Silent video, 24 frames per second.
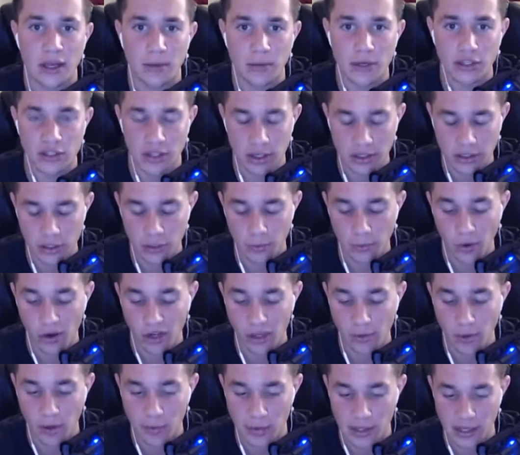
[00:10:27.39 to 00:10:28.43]
incoming Gen 2
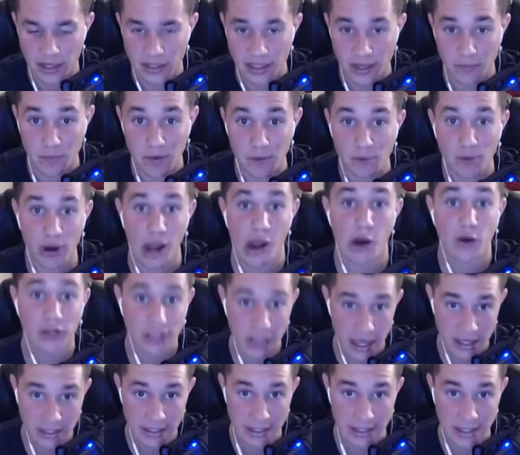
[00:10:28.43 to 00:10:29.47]
Pokemon because I've been
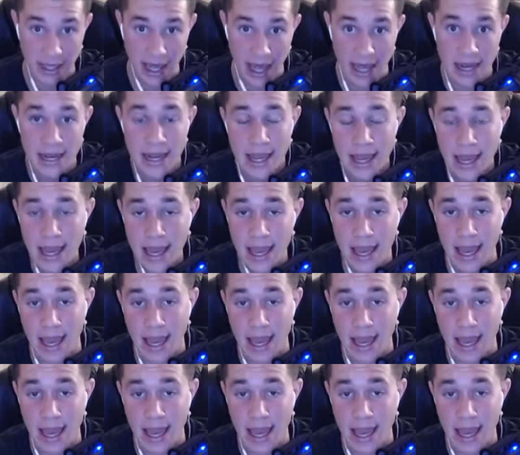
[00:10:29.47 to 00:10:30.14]
prioritizing that,